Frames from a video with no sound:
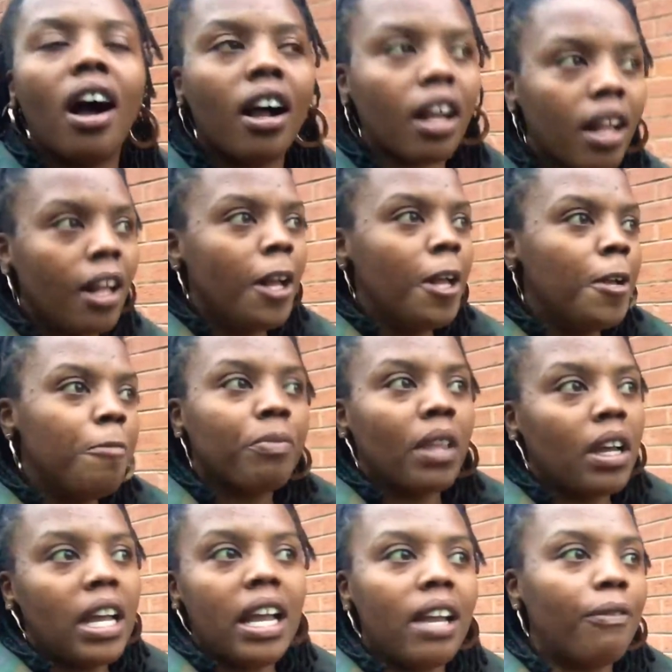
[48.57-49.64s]

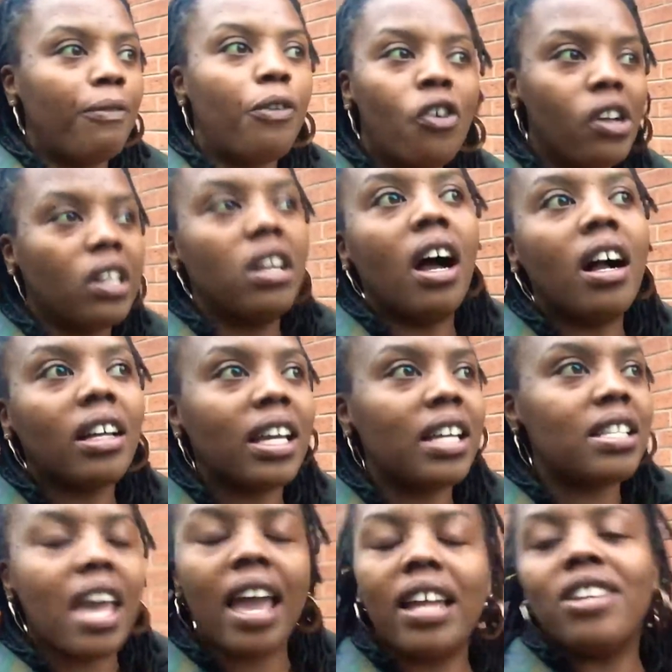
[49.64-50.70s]
4 o'clock,
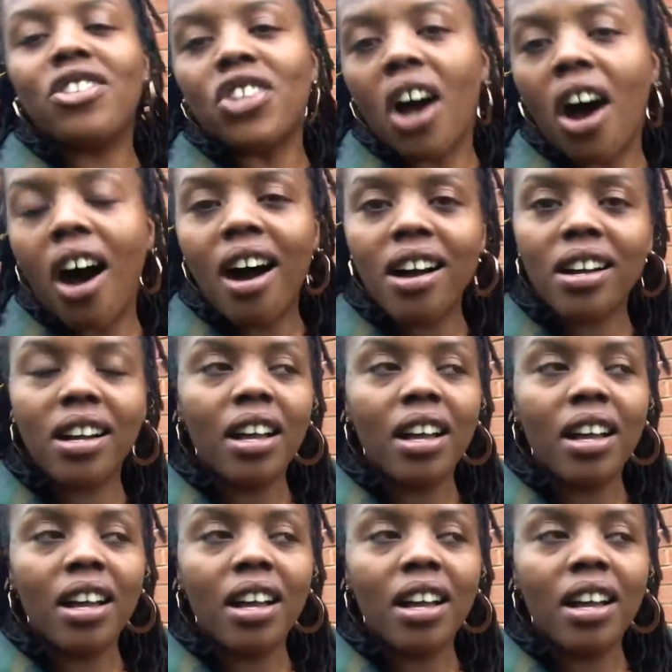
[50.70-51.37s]
it's getting dark.